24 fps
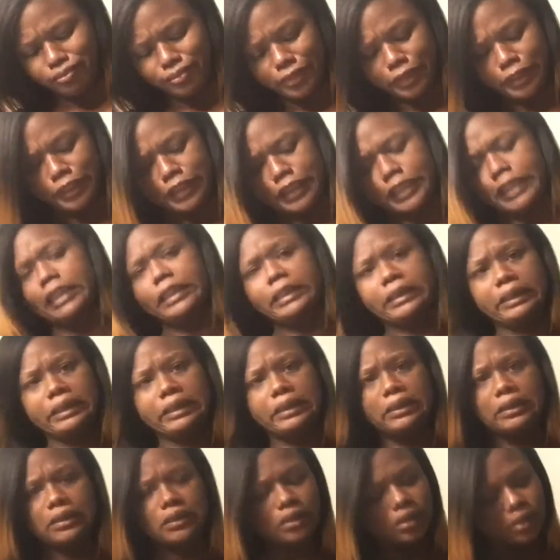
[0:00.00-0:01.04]

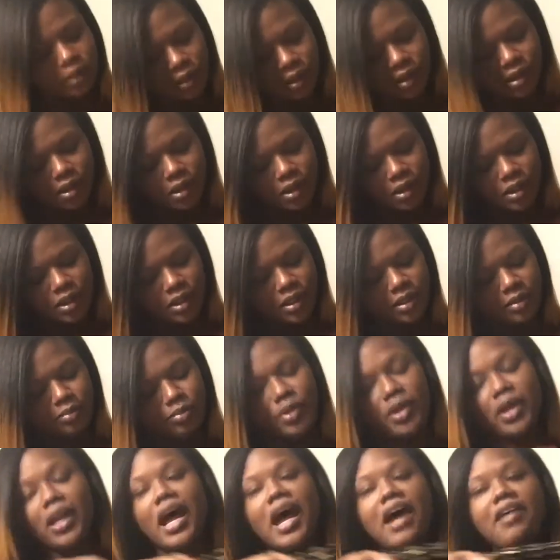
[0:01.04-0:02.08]
Please.
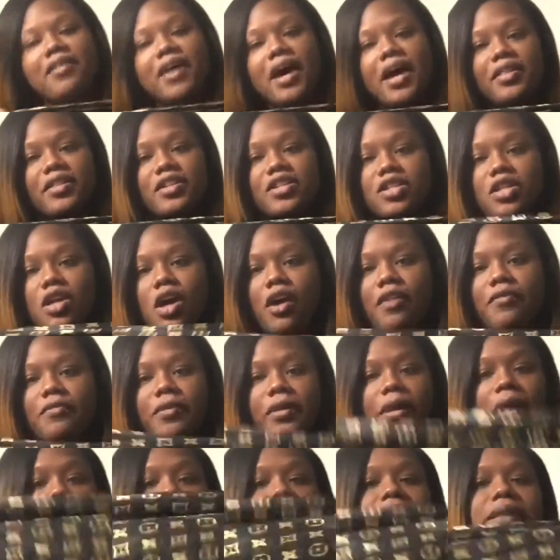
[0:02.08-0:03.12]
But I've had this scarf for
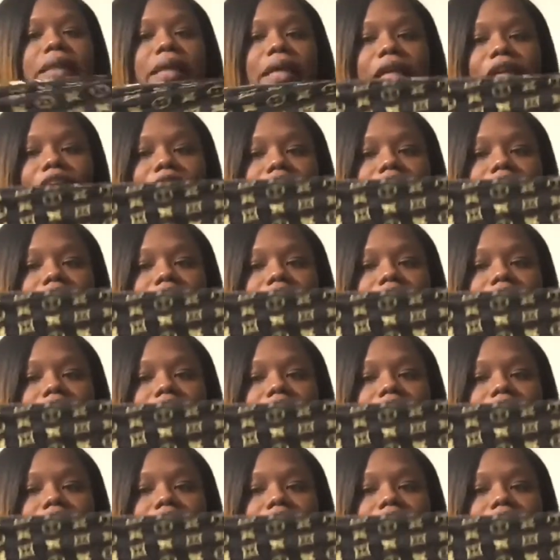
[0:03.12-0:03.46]
like 10